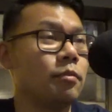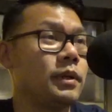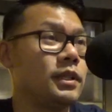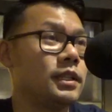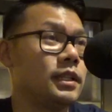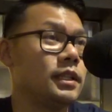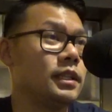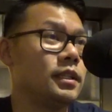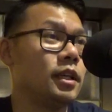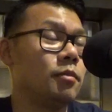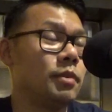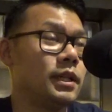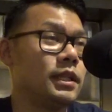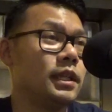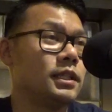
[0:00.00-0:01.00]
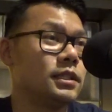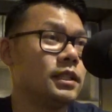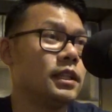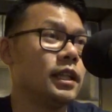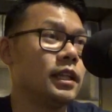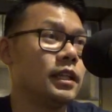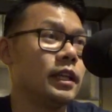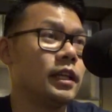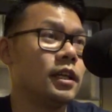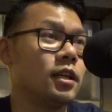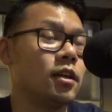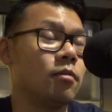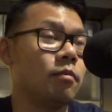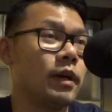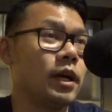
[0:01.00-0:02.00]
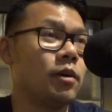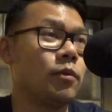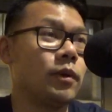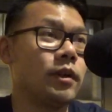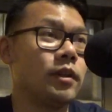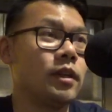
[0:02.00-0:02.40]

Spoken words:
PTSD that they come back with,